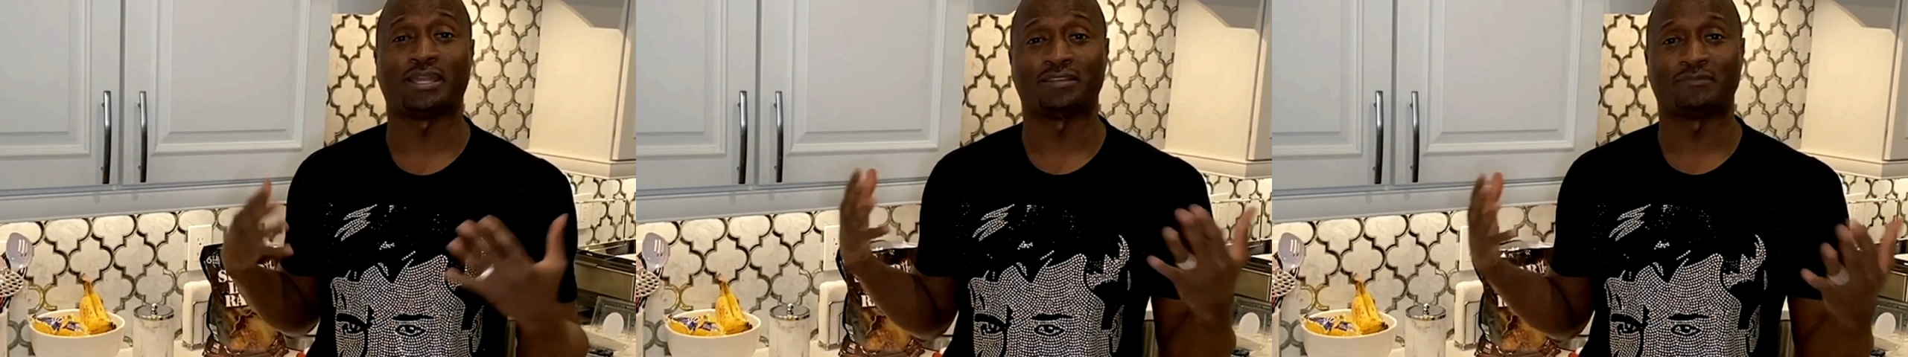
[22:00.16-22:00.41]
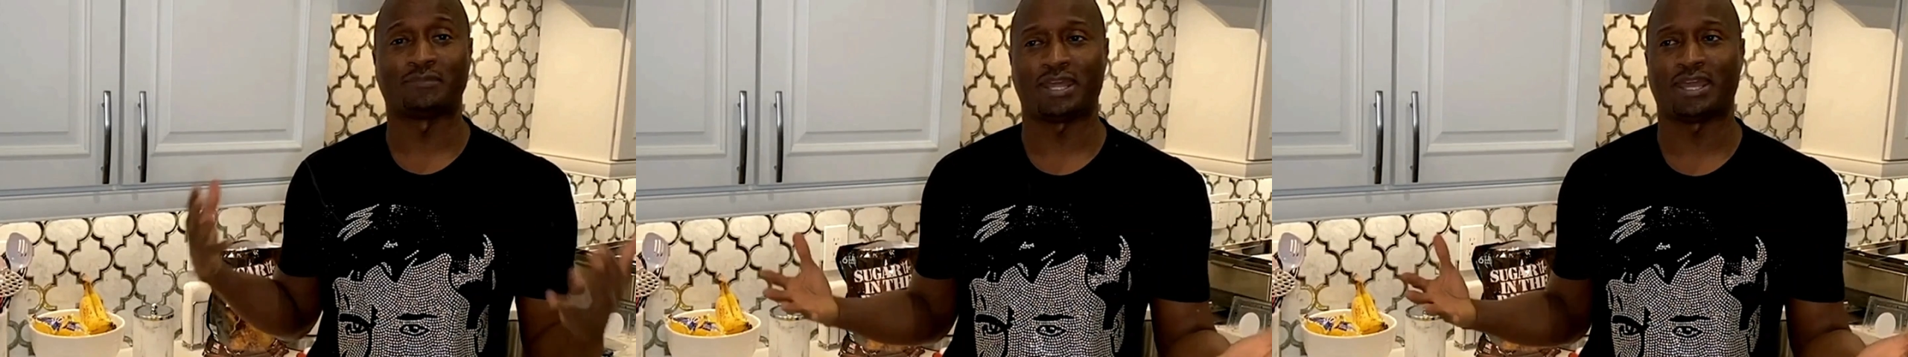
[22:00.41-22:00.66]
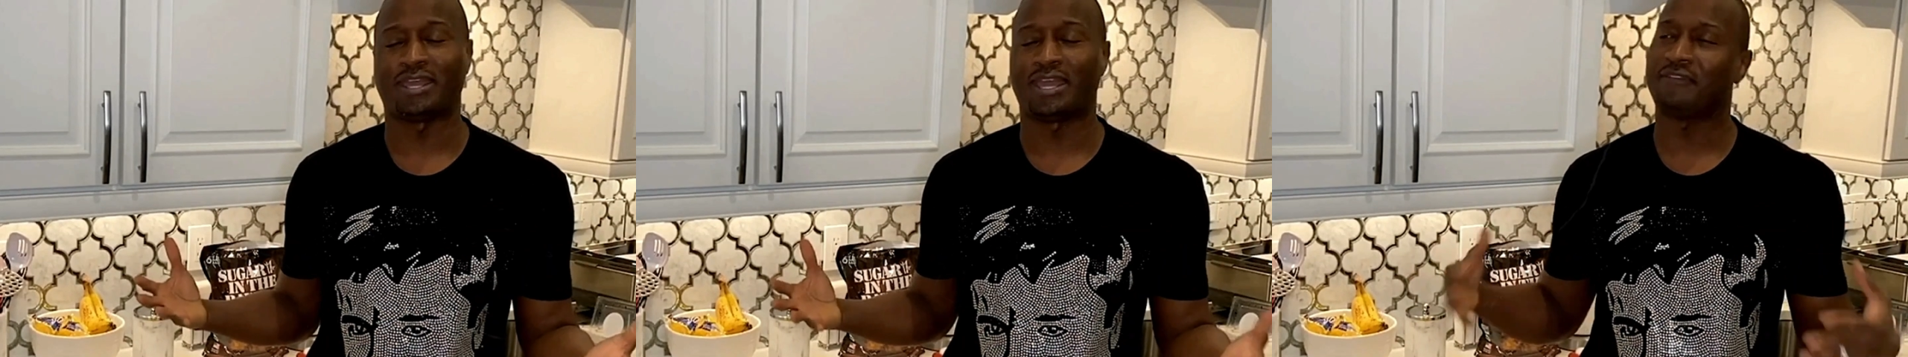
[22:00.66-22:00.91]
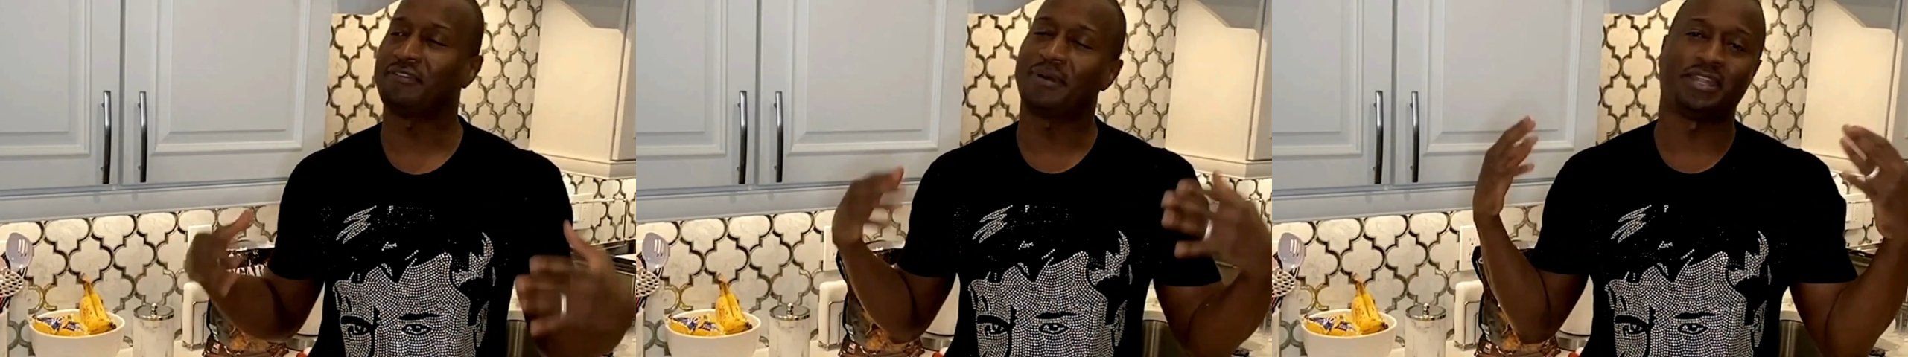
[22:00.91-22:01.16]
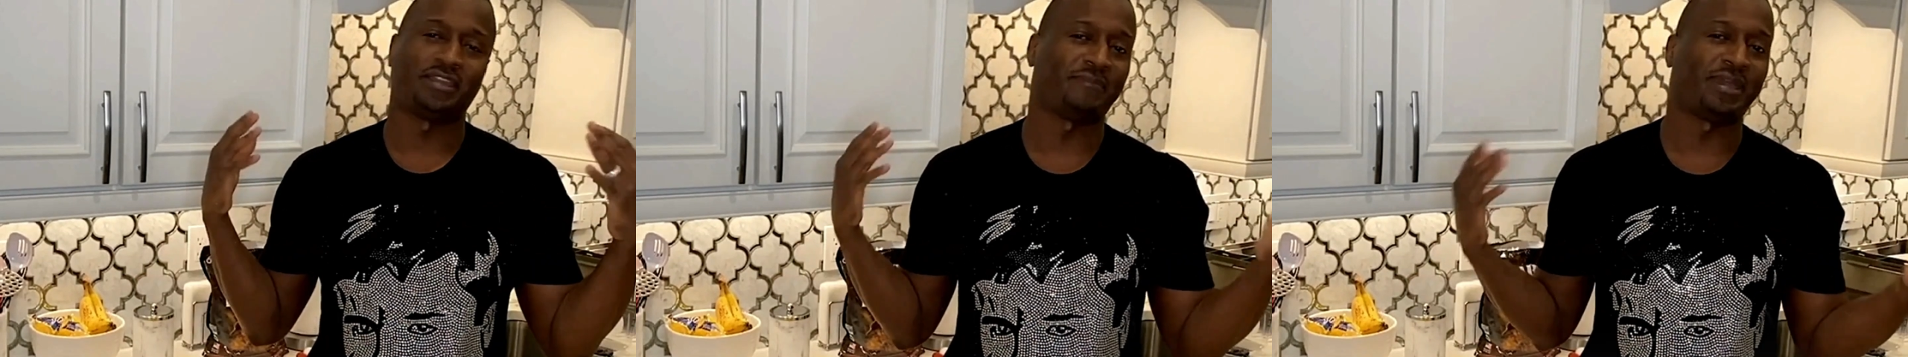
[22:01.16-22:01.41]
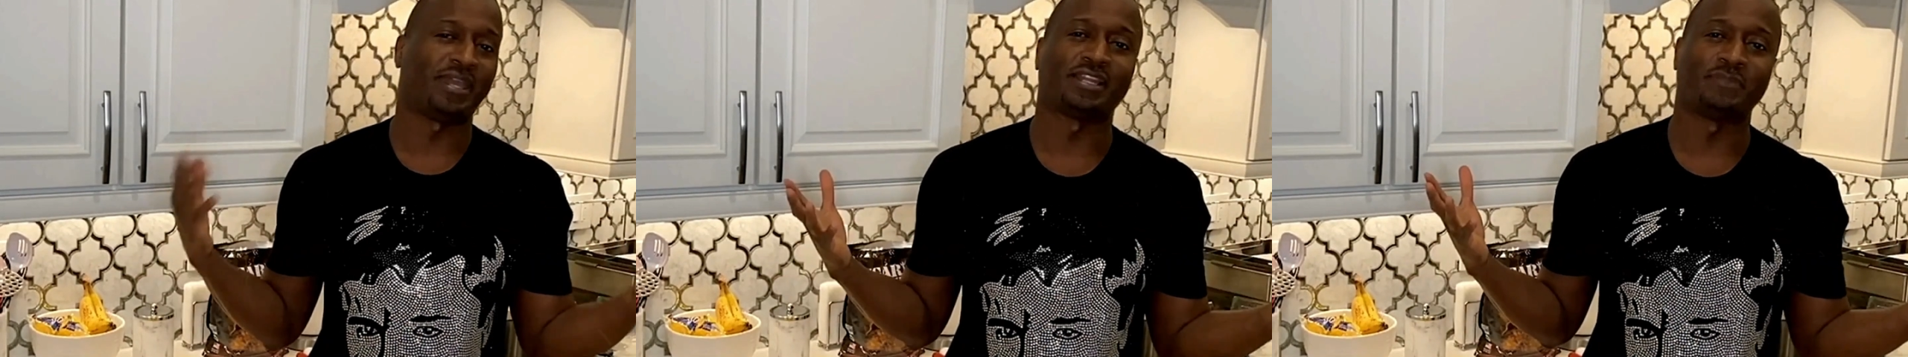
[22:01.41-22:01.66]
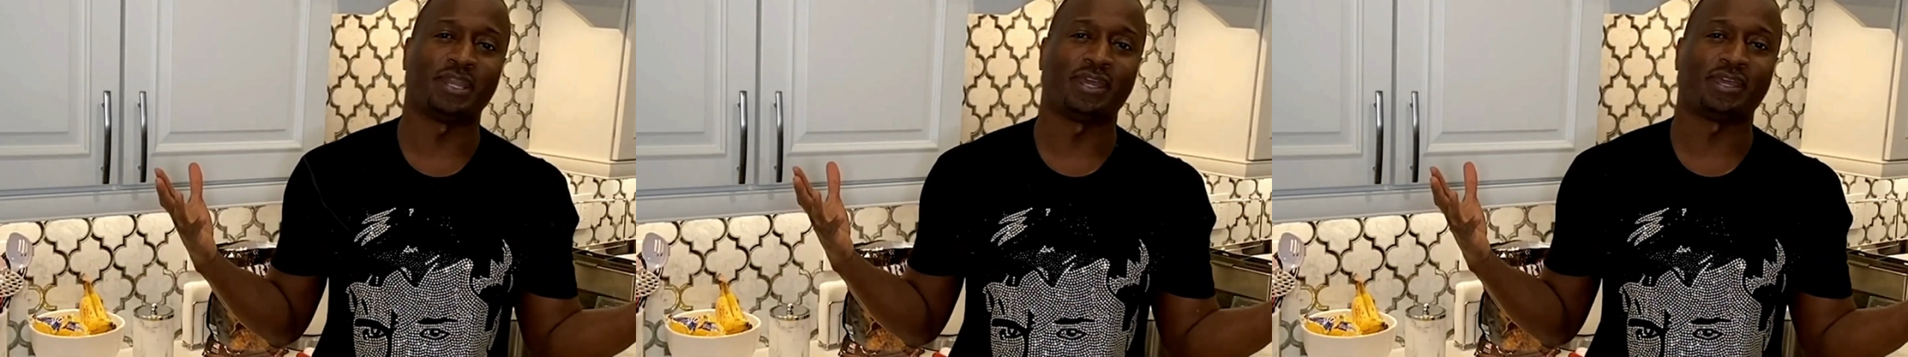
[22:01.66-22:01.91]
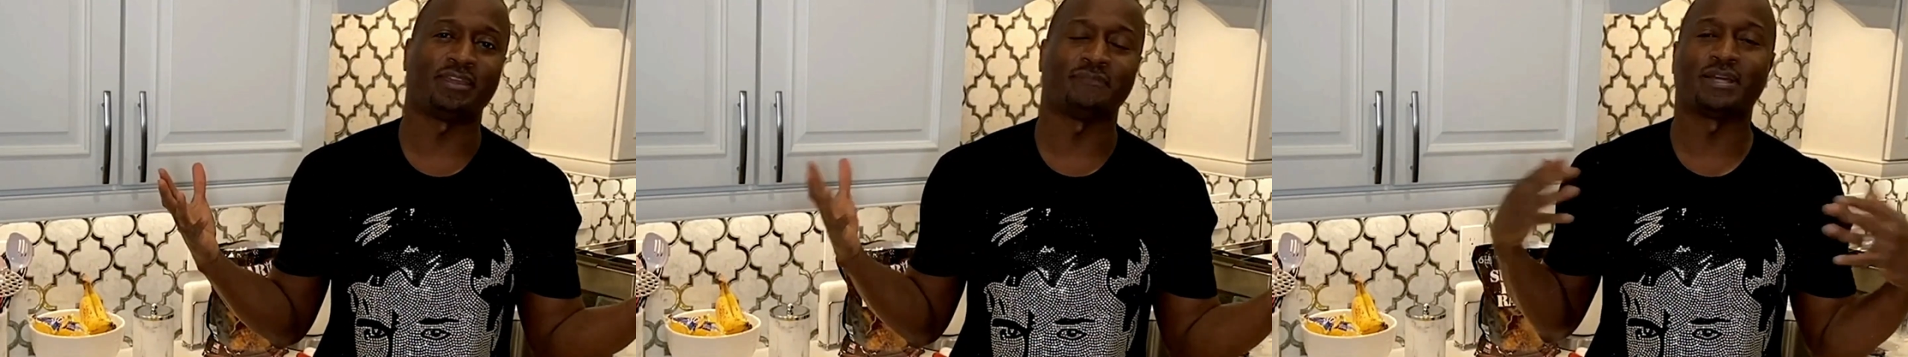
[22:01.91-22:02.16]
and the internet is still
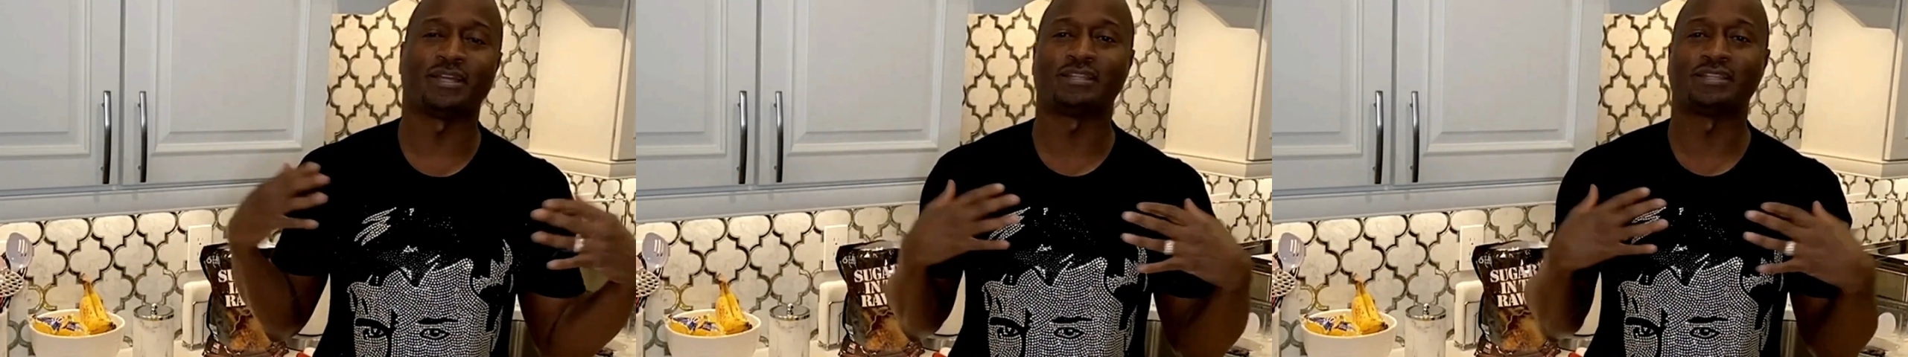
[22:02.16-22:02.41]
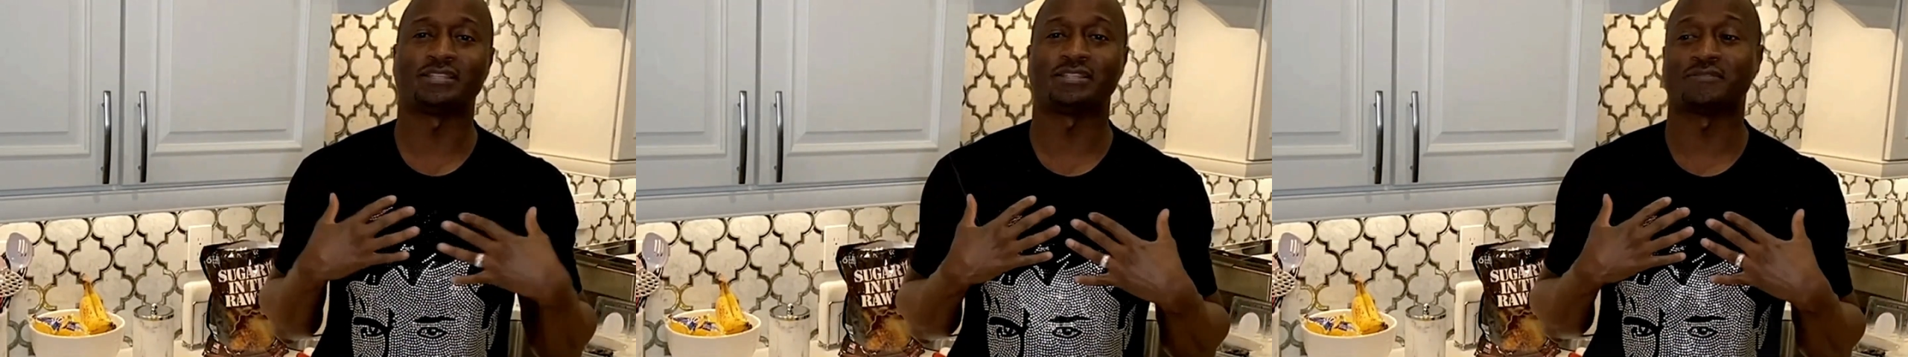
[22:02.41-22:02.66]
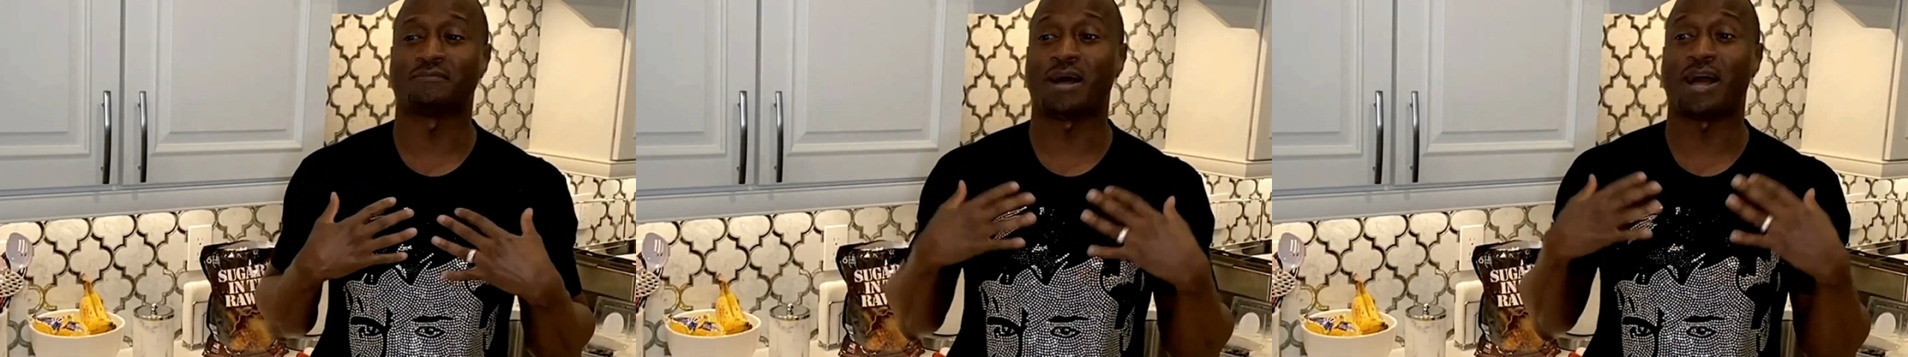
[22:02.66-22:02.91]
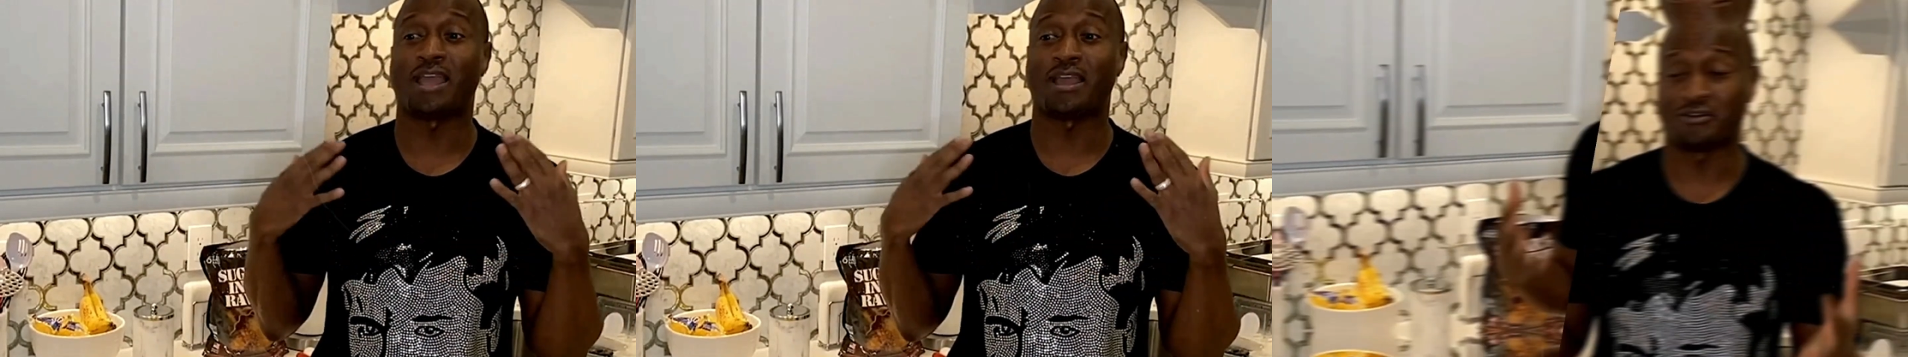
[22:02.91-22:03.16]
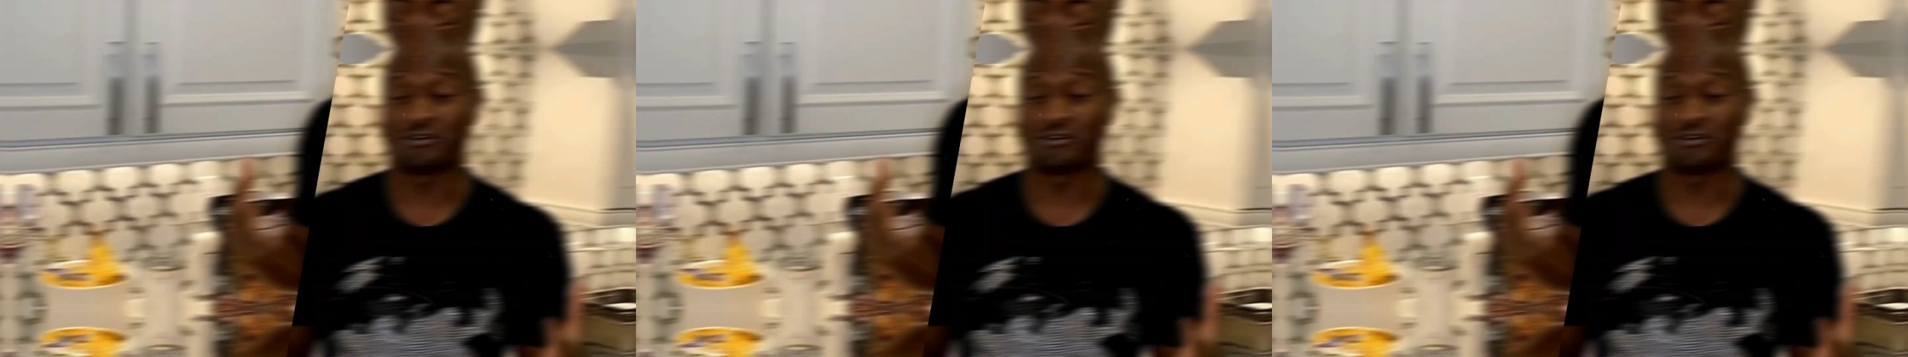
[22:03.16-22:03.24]
processing the information.